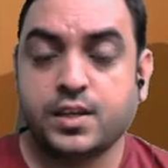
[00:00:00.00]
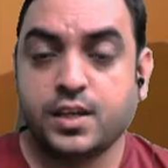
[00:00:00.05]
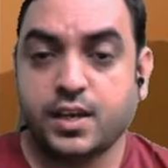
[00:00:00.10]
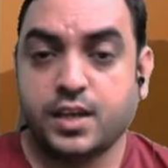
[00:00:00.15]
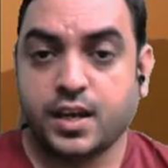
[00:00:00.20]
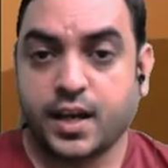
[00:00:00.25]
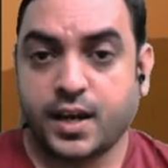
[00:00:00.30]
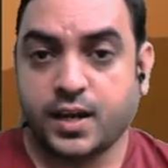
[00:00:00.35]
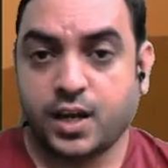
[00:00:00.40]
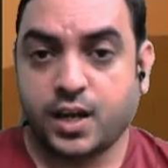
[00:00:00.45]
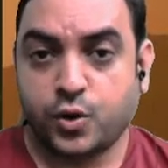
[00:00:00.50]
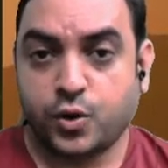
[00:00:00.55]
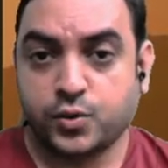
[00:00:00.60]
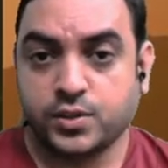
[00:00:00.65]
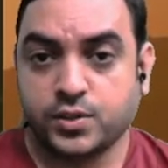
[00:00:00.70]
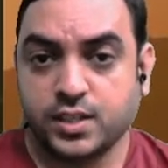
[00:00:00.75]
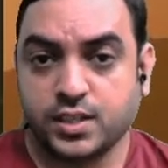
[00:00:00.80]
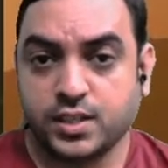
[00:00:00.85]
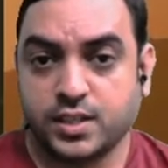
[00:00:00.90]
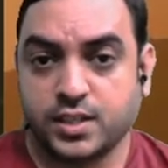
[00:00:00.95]
and how
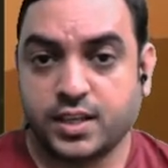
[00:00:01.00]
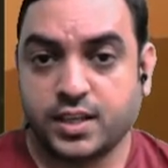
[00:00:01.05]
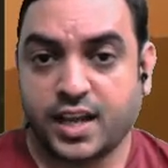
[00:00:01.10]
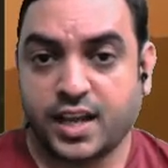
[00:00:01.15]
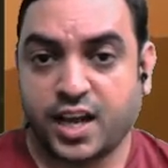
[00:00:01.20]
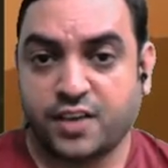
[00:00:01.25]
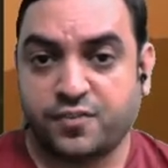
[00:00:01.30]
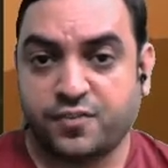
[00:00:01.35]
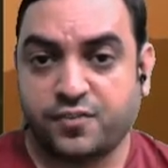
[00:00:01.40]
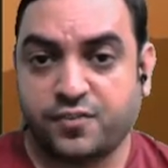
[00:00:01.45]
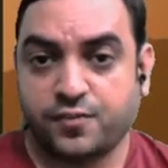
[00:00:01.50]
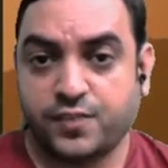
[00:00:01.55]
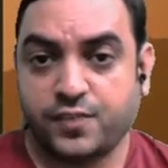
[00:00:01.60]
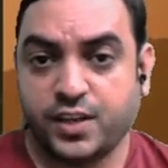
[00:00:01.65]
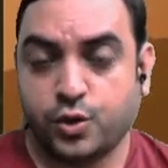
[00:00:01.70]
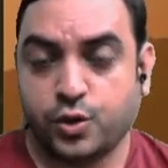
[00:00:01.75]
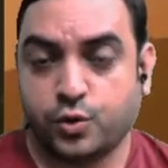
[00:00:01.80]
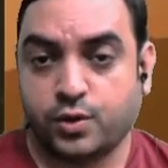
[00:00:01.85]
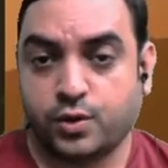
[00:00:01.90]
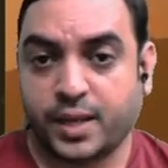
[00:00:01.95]
the graph will
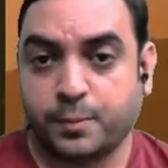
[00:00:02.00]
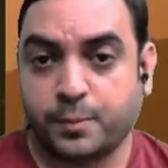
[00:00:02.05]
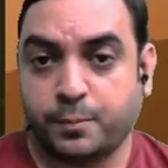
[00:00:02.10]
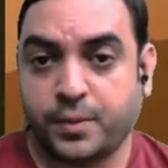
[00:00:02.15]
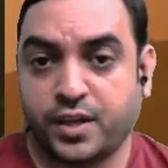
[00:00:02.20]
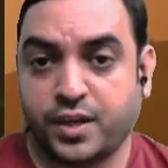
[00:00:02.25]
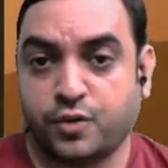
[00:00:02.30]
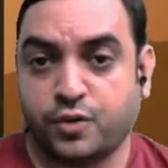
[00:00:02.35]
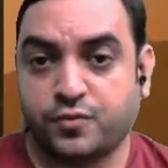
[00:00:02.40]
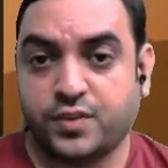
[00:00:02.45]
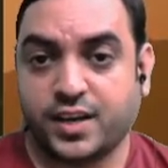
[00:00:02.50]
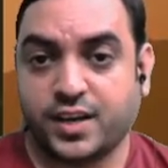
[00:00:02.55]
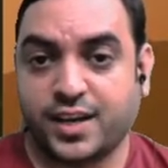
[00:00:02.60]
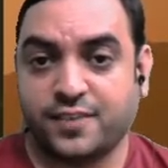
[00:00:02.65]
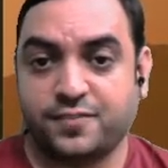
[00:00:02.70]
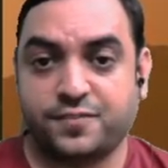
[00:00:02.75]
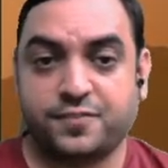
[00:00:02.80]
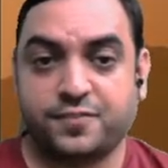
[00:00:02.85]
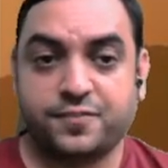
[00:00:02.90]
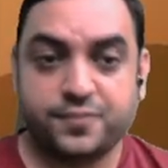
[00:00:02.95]
look like, payoff
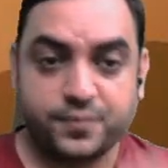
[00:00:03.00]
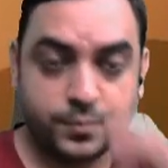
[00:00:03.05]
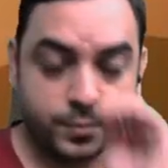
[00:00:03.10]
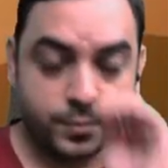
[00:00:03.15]
graph.